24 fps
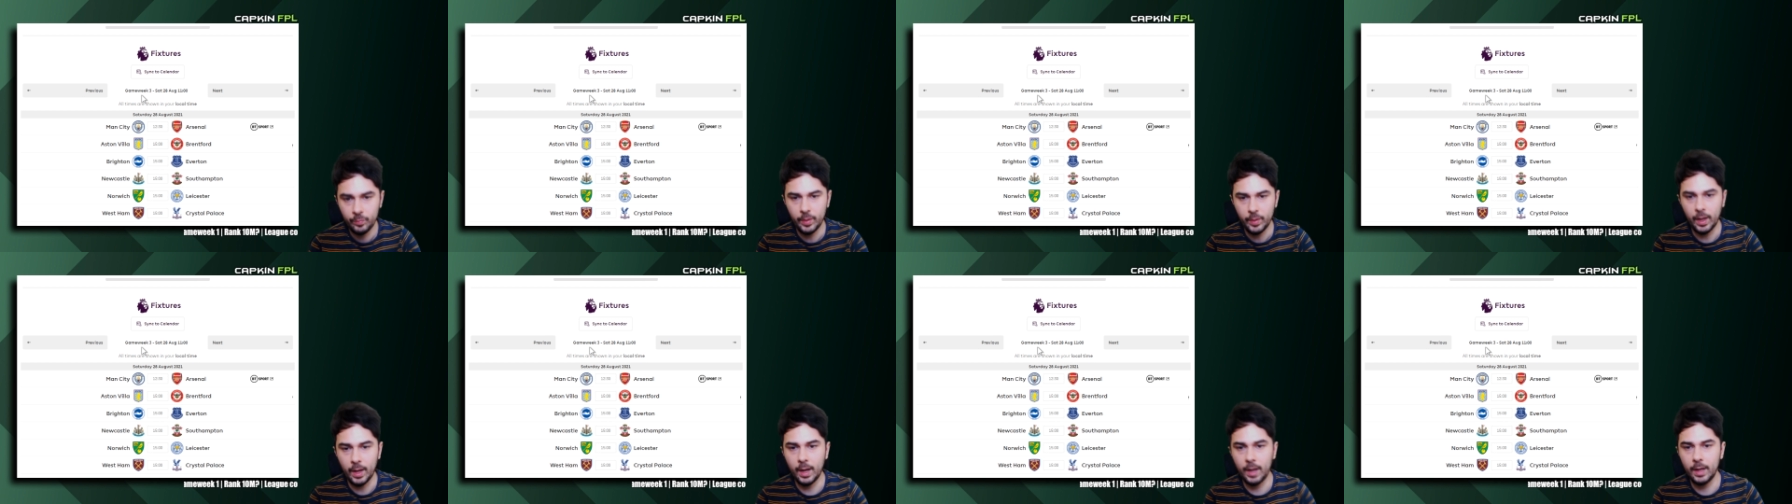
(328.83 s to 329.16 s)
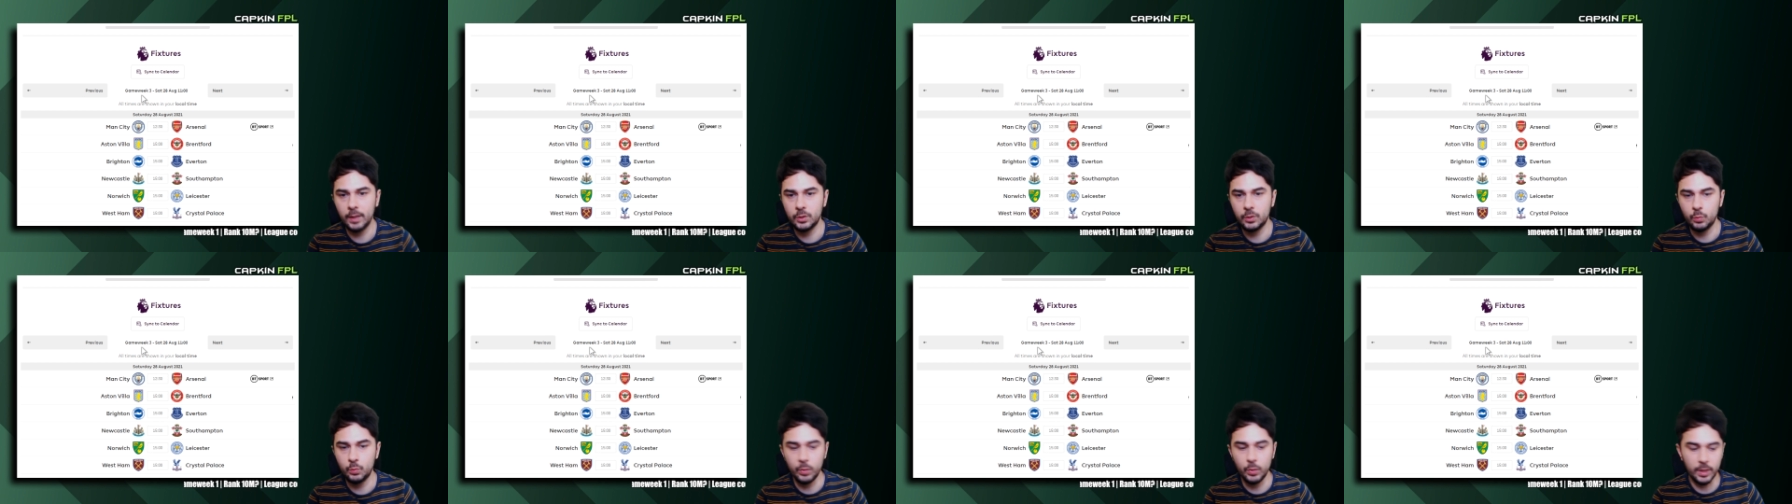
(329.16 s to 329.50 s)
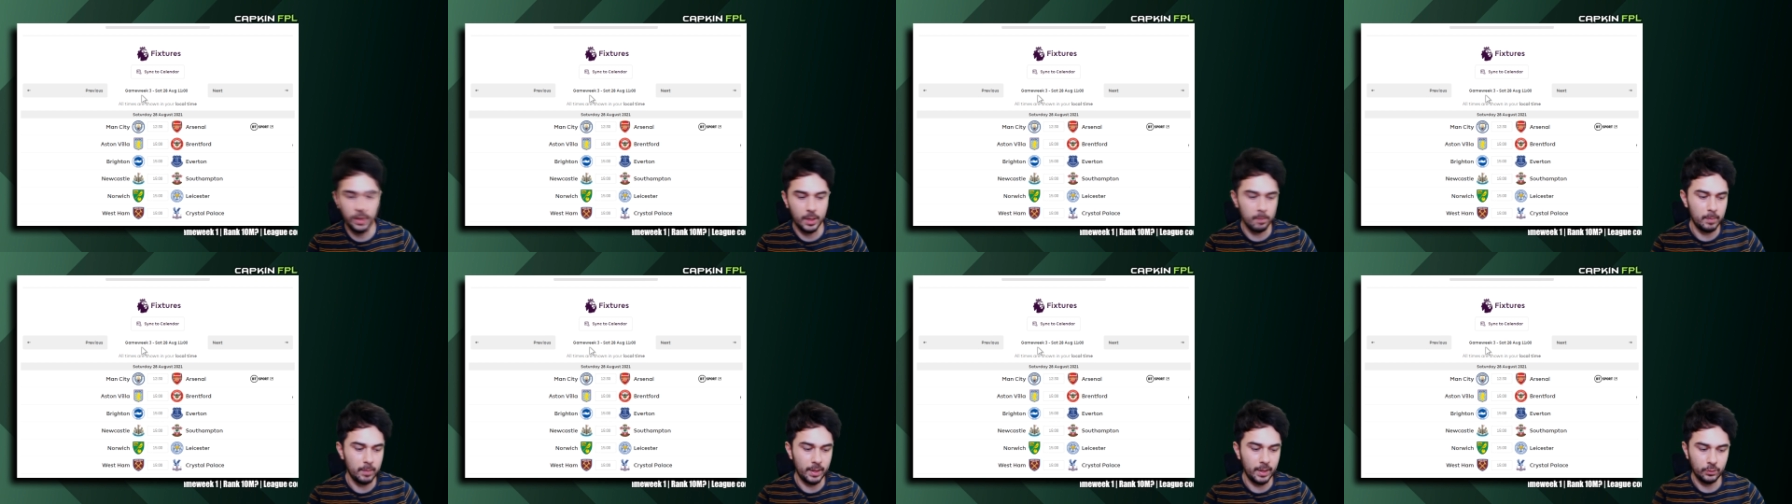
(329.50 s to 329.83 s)
and we
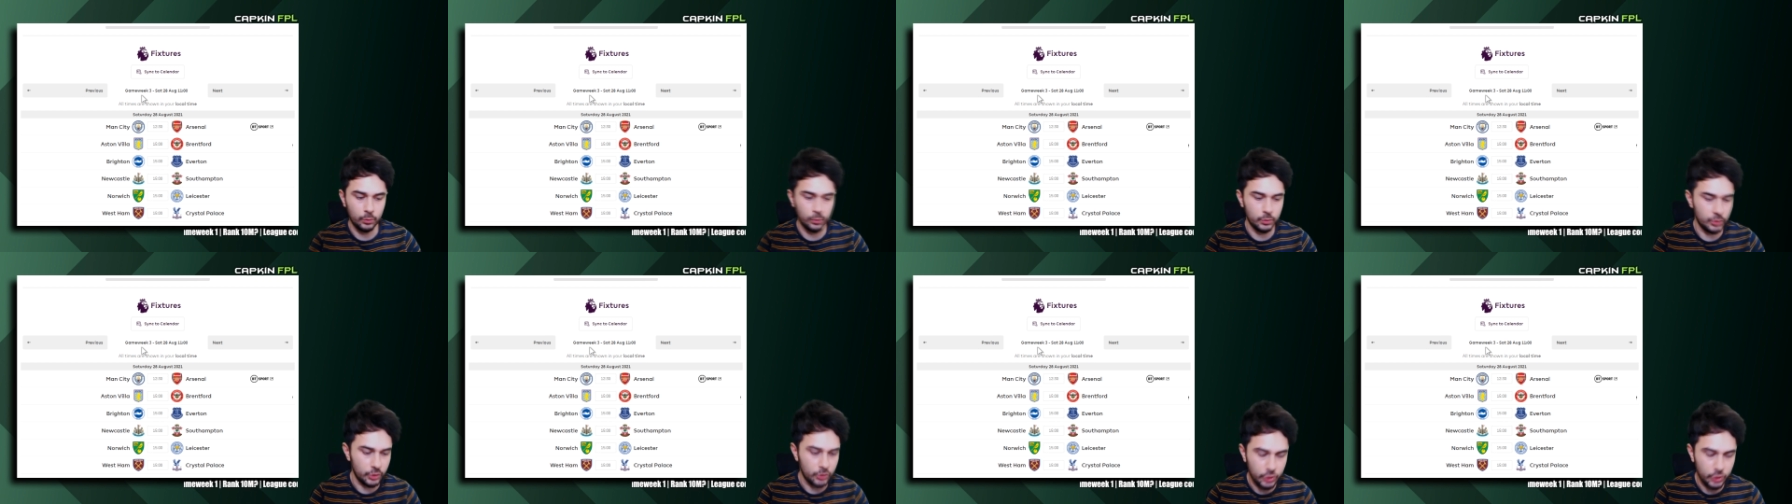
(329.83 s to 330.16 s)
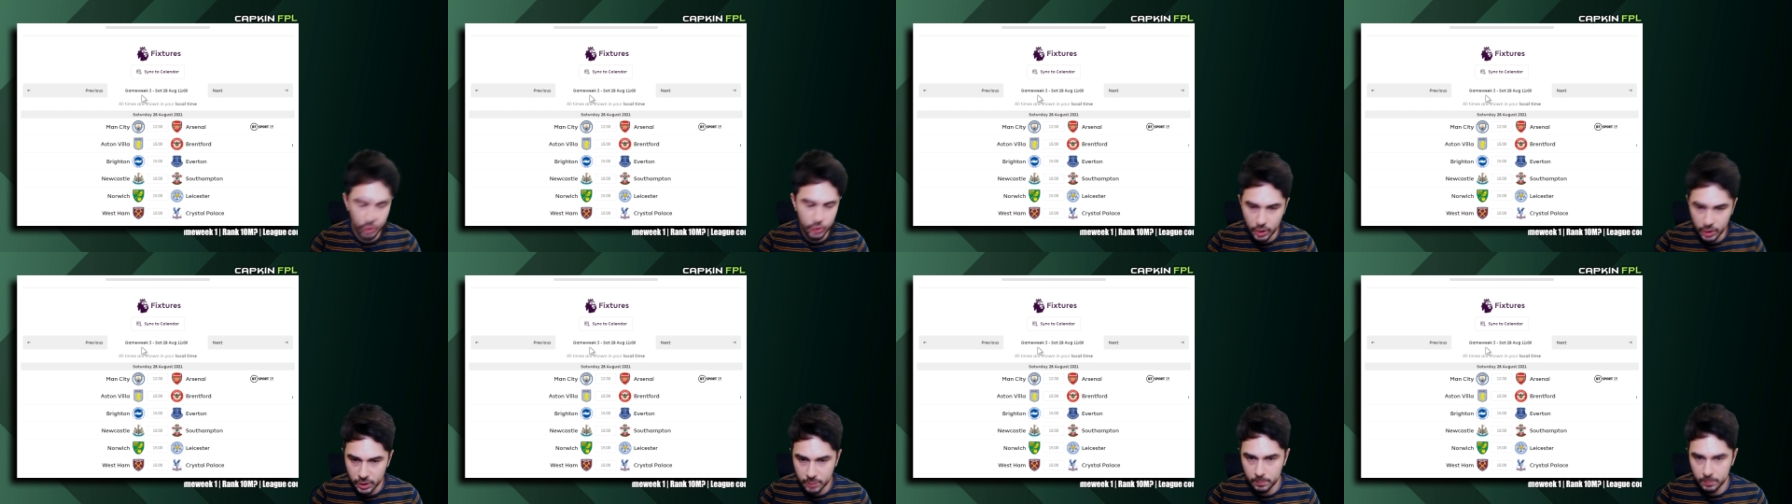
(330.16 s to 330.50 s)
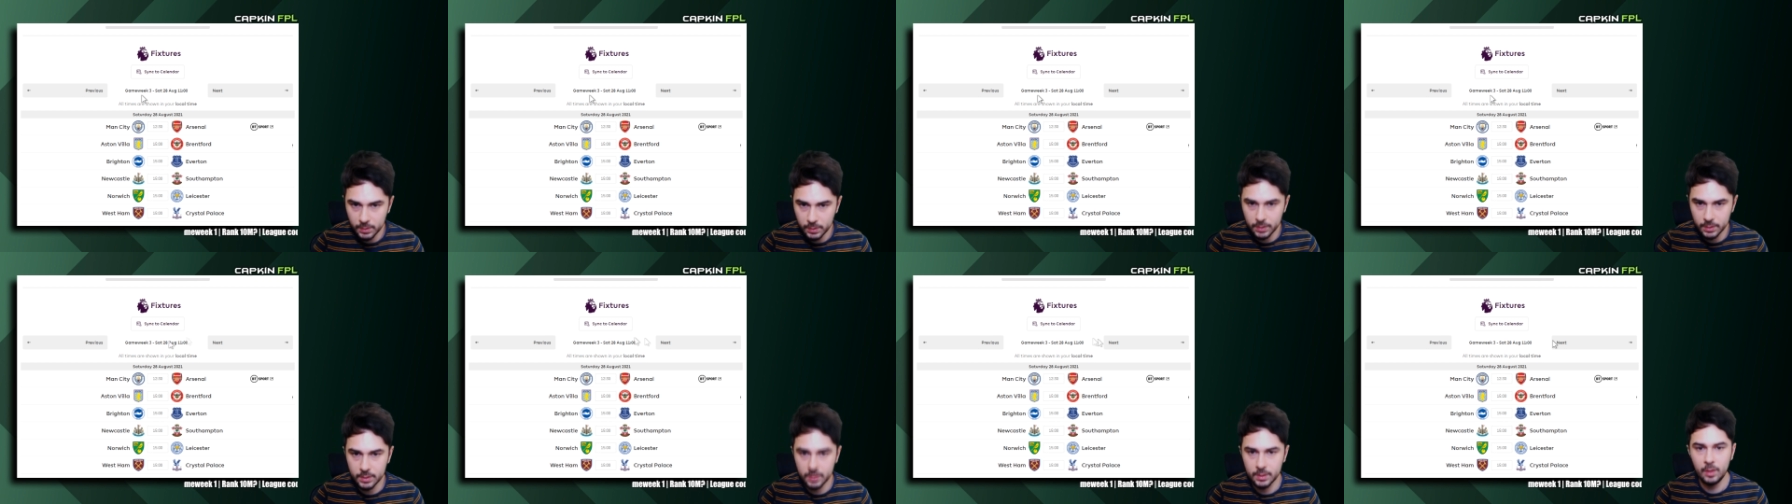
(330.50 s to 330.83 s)
can make those
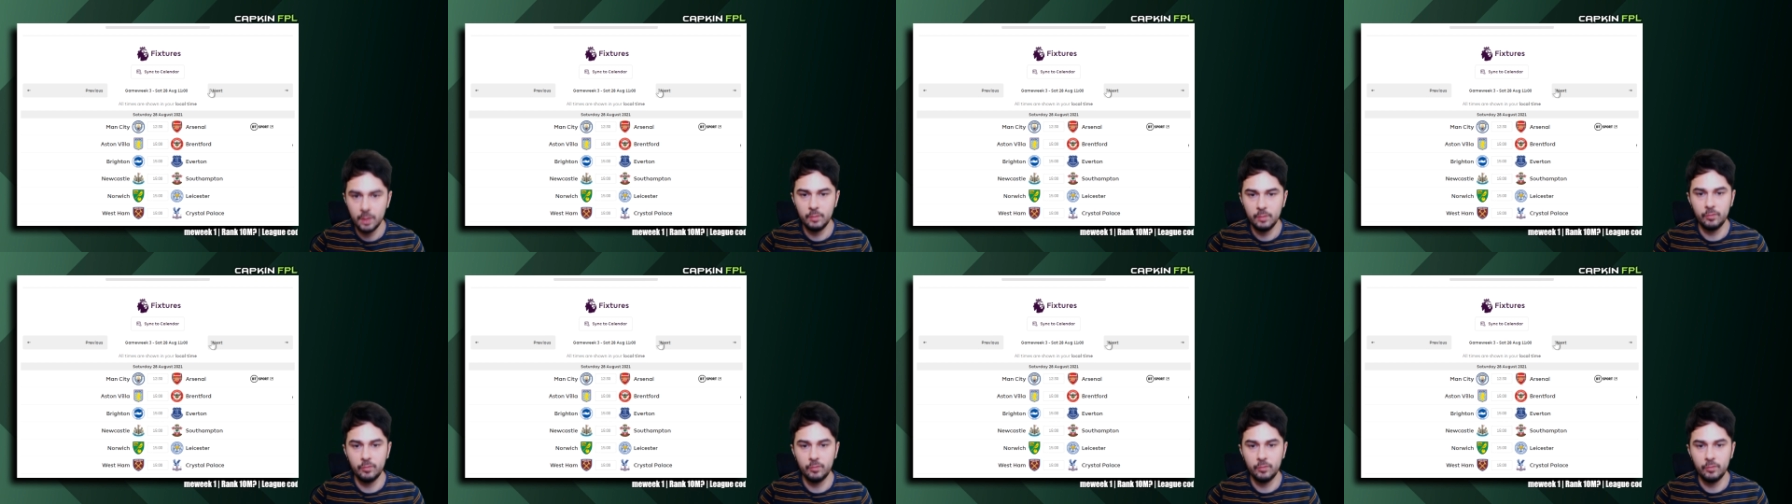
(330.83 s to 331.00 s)
adjustments